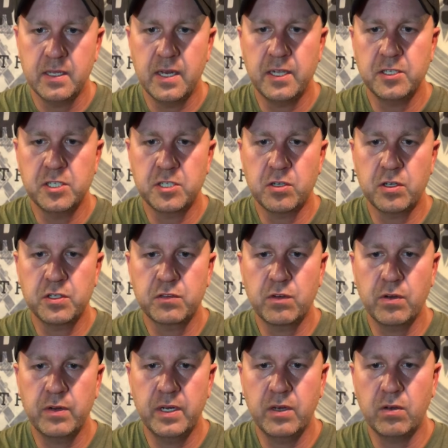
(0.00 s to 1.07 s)
I'll just start
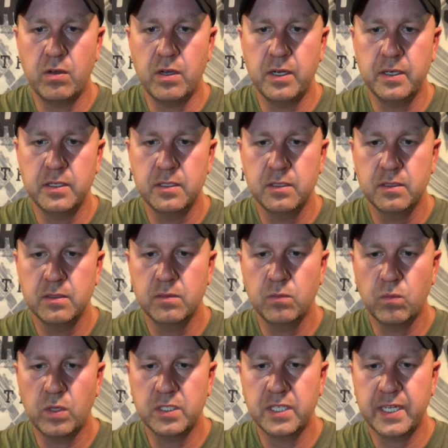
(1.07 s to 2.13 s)
screwing it on.
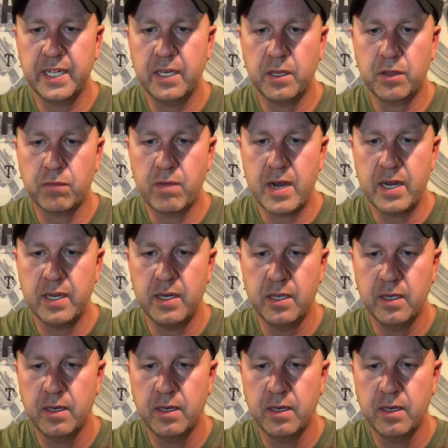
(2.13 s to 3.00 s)
Once I get it threaded,